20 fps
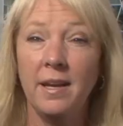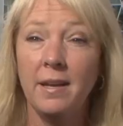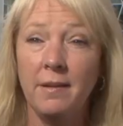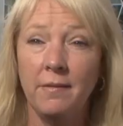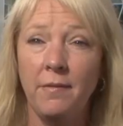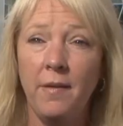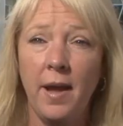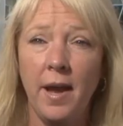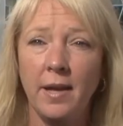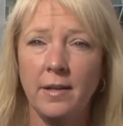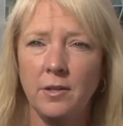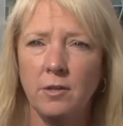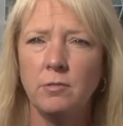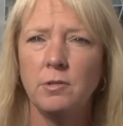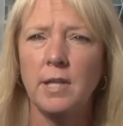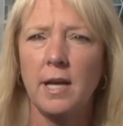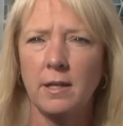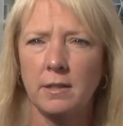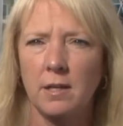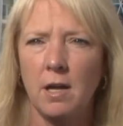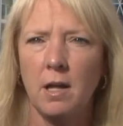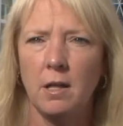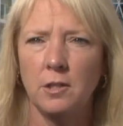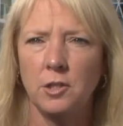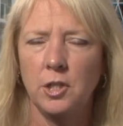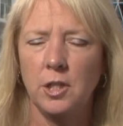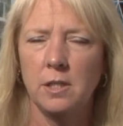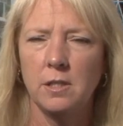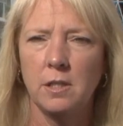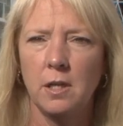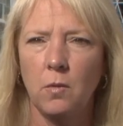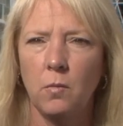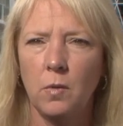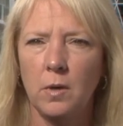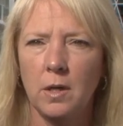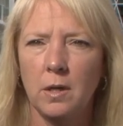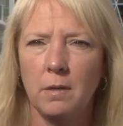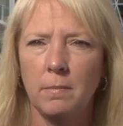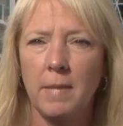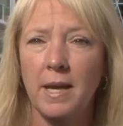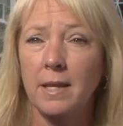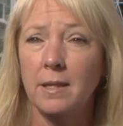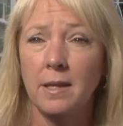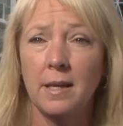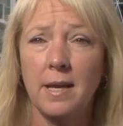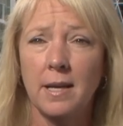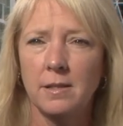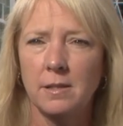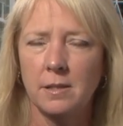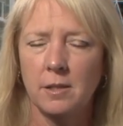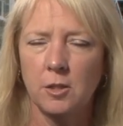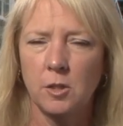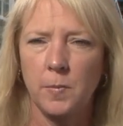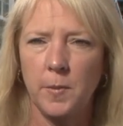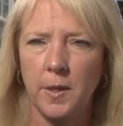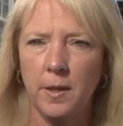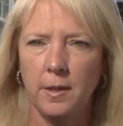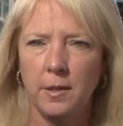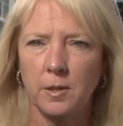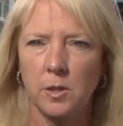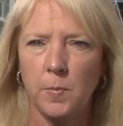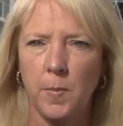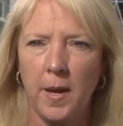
innovate new technologies that will make the guest experience